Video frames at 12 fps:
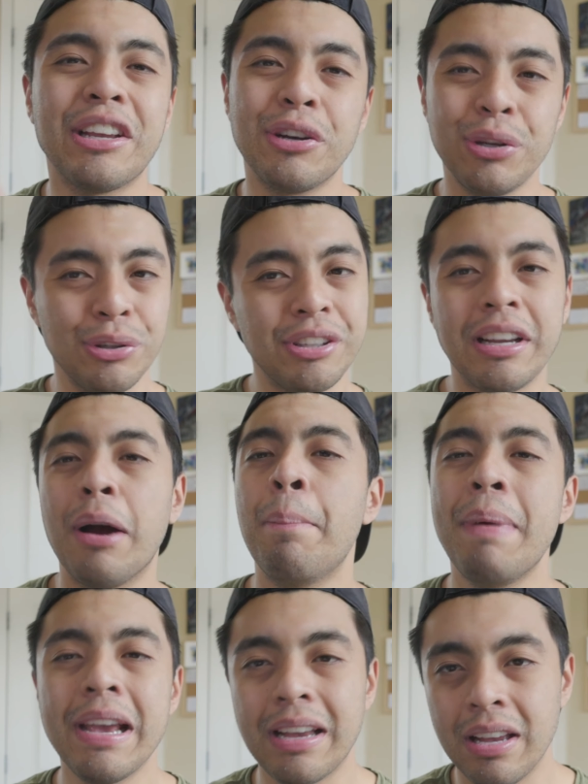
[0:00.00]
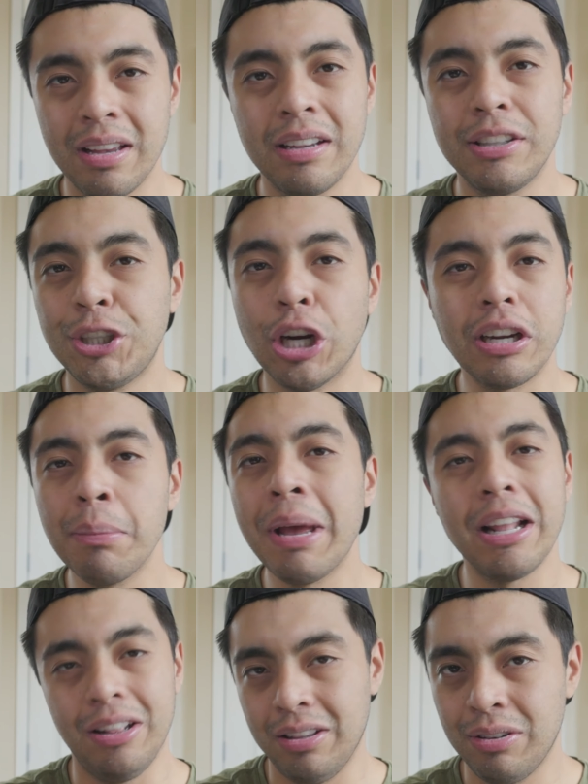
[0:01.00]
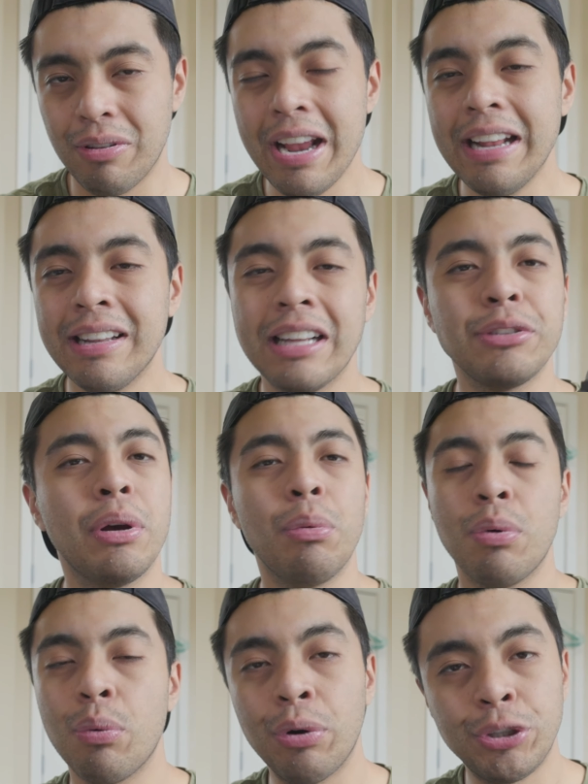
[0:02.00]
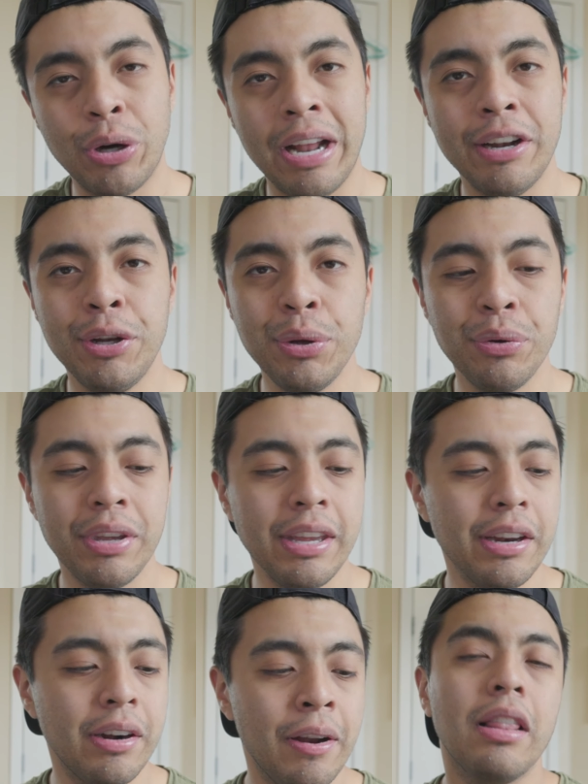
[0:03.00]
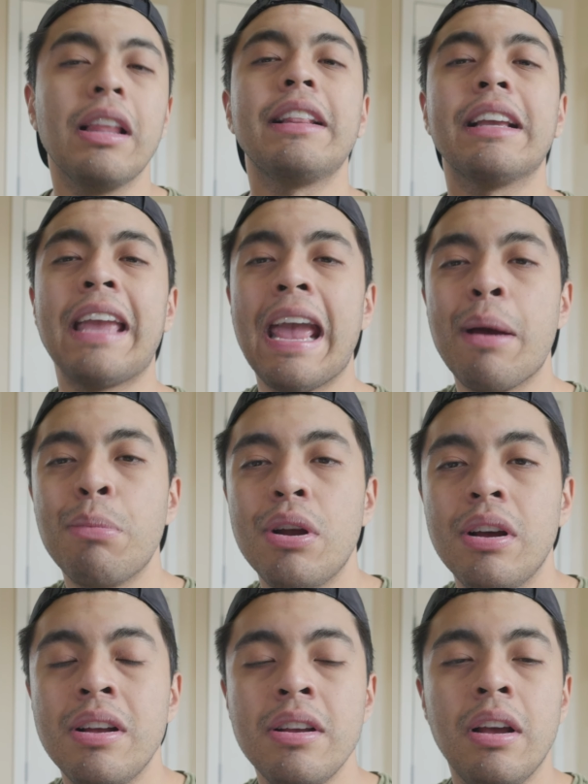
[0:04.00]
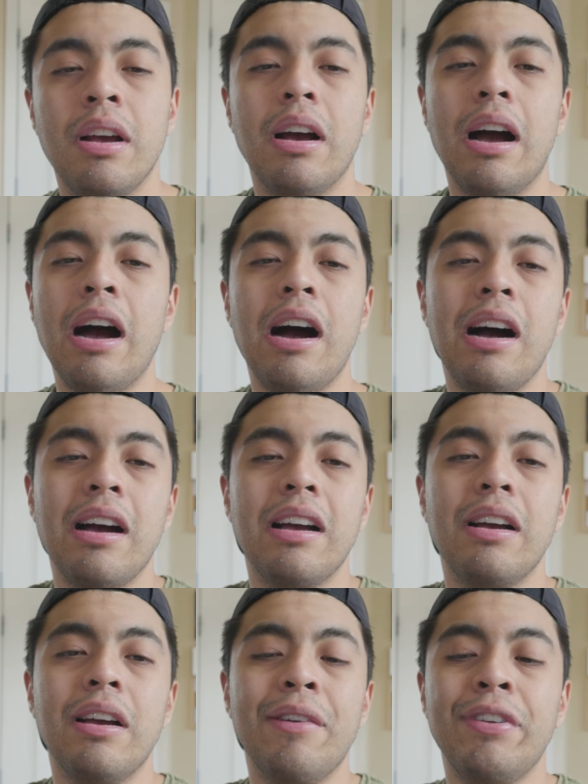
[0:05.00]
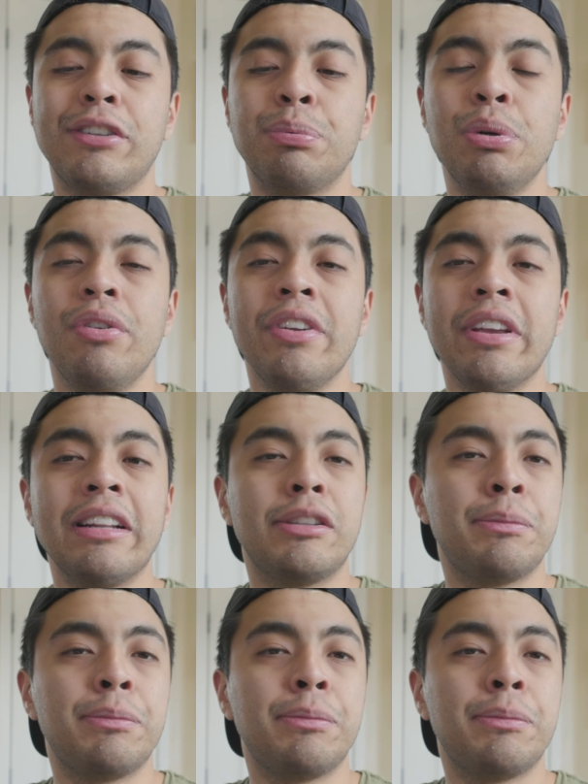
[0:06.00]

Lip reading: you're using a big chunk of metal, right? And that's not what we're trying to do here. Let the camera, if it's moving and it's